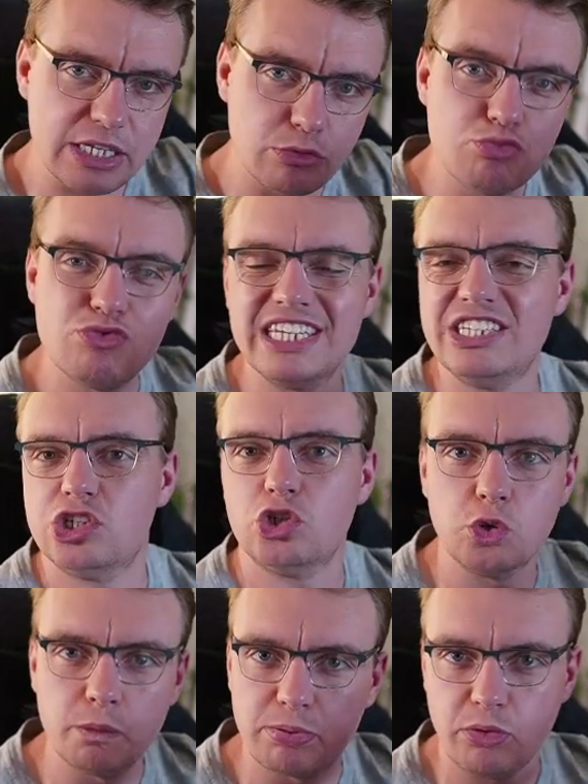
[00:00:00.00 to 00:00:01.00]

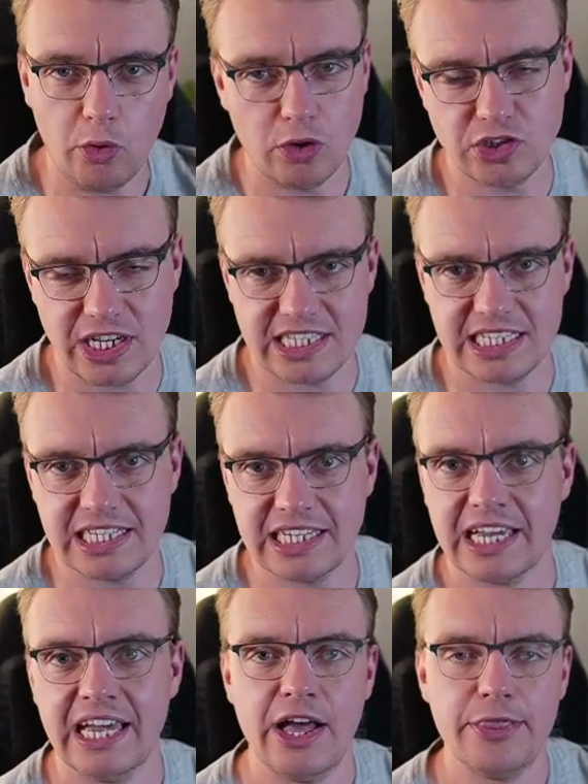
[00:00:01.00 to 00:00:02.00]
original processing
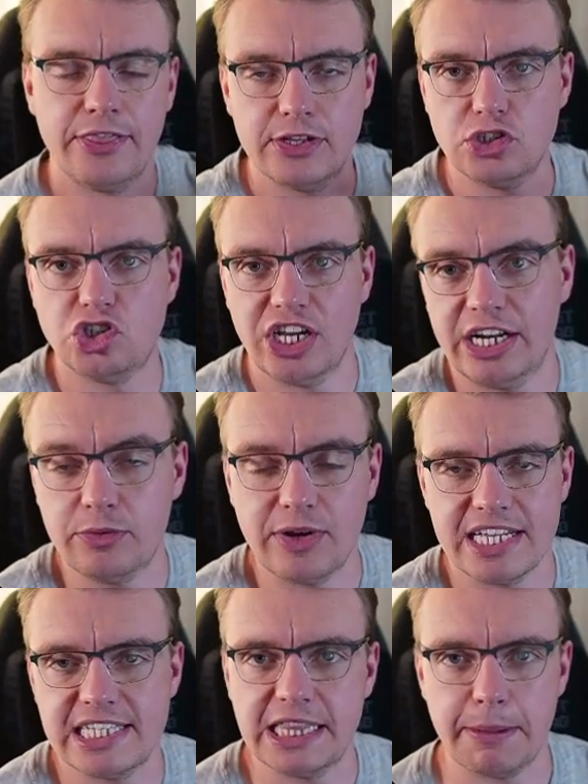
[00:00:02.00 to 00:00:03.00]
that
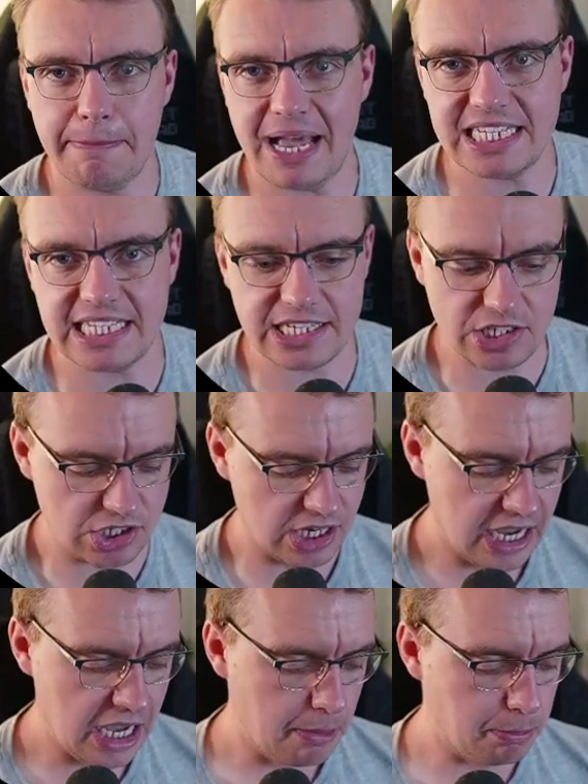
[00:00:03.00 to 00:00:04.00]
generated the message,
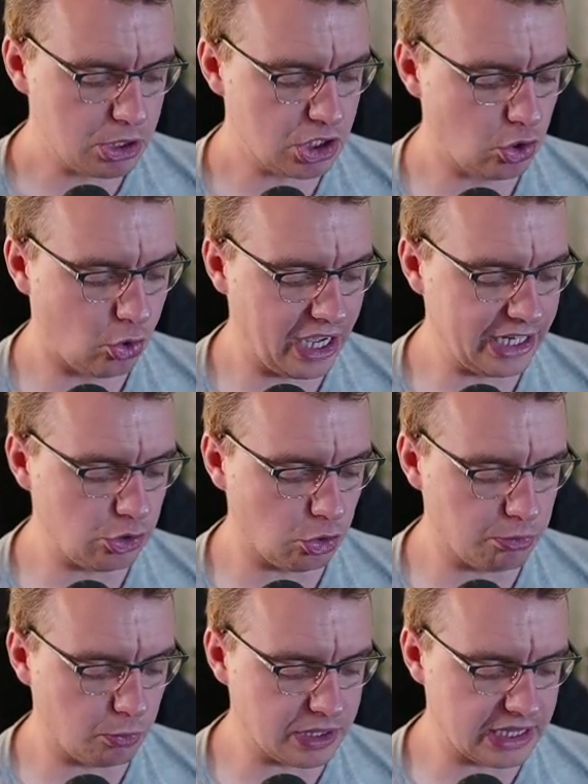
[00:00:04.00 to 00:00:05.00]
but you don't end up
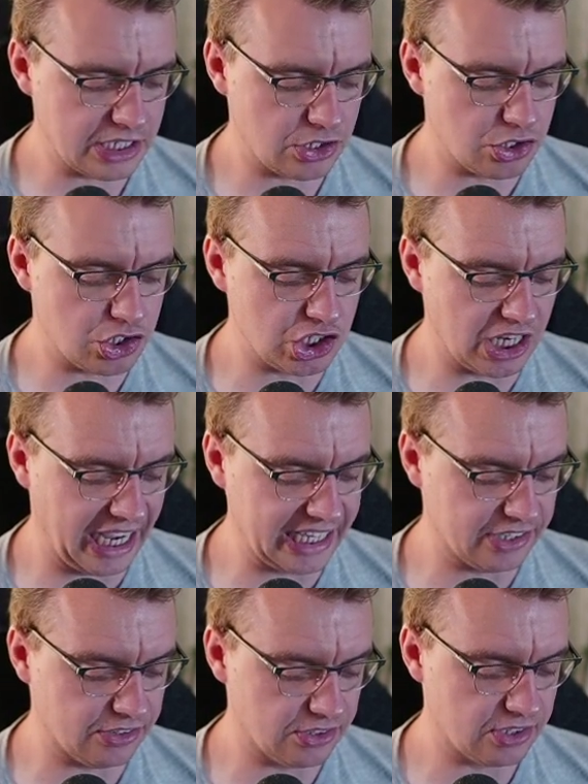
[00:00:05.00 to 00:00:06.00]
with this
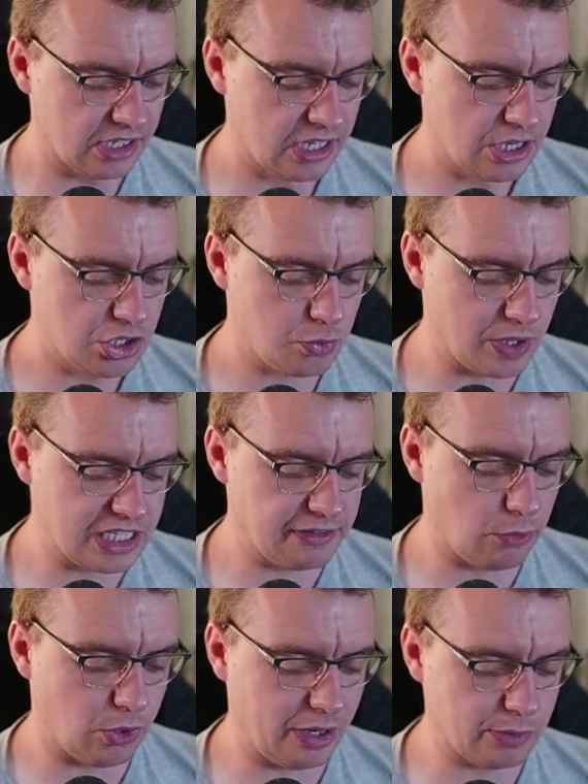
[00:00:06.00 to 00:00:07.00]
giant
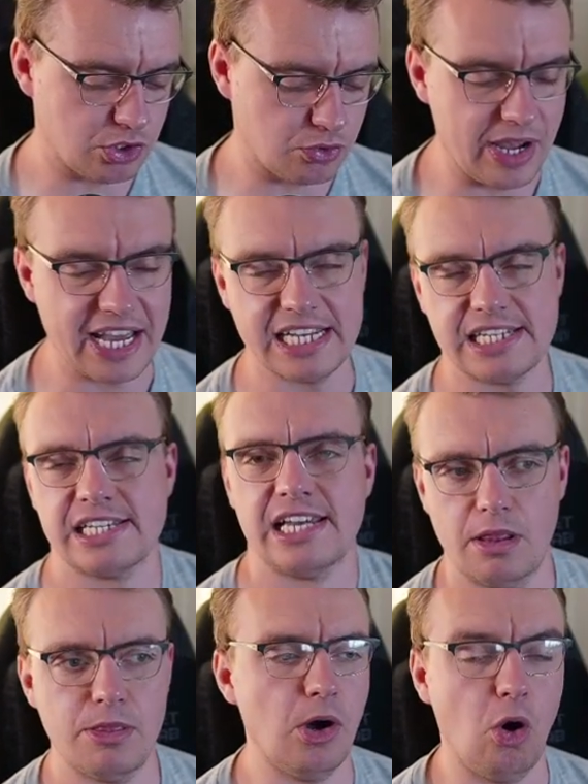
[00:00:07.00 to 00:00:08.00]
24-hour trace
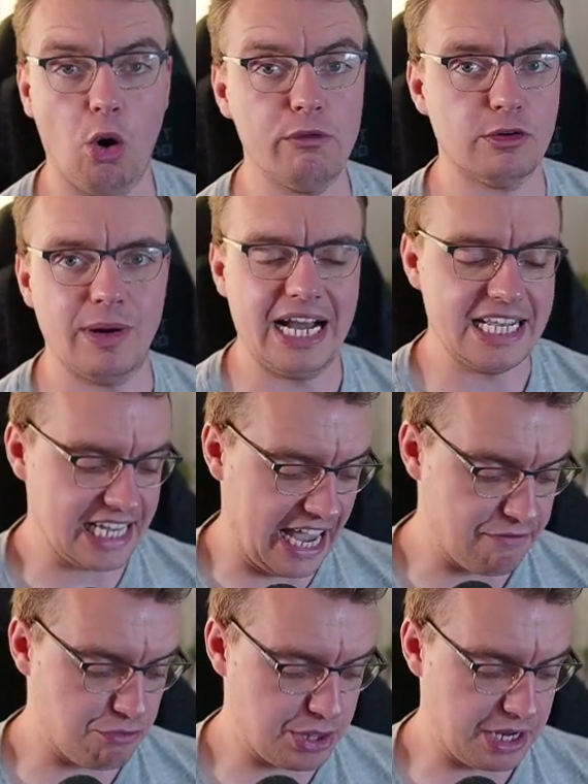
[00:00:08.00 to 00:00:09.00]
that overrides
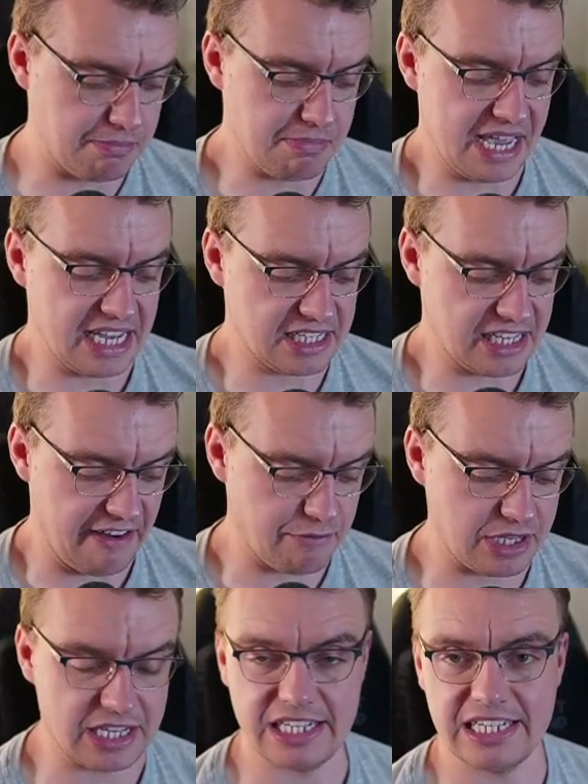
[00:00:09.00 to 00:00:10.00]
everything and makes
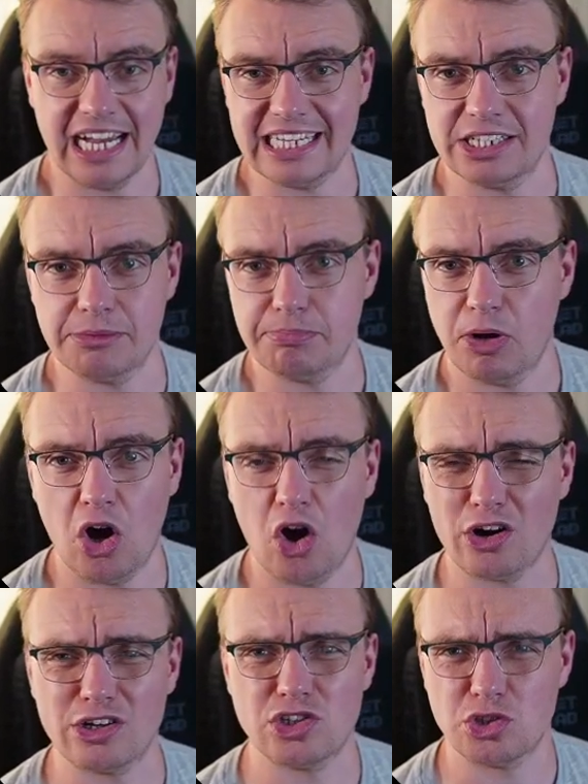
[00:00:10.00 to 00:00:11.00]
everything kind of
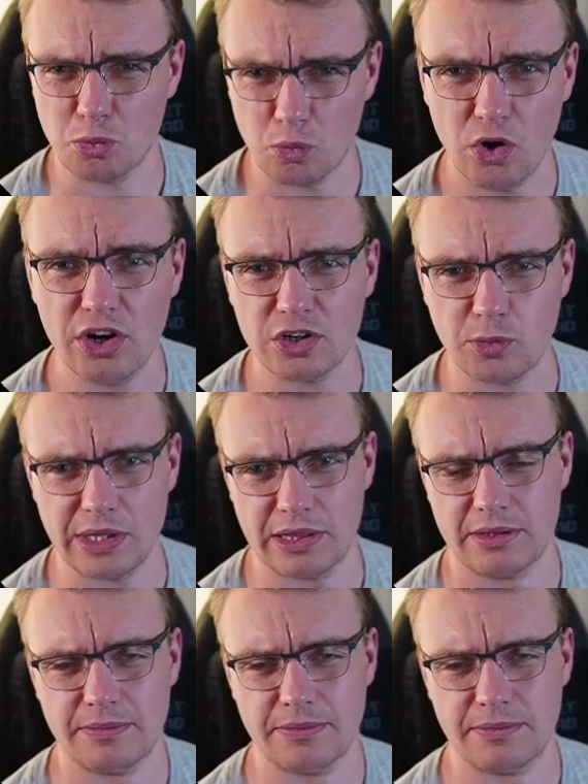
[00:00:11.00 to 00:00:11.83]
hard to work with.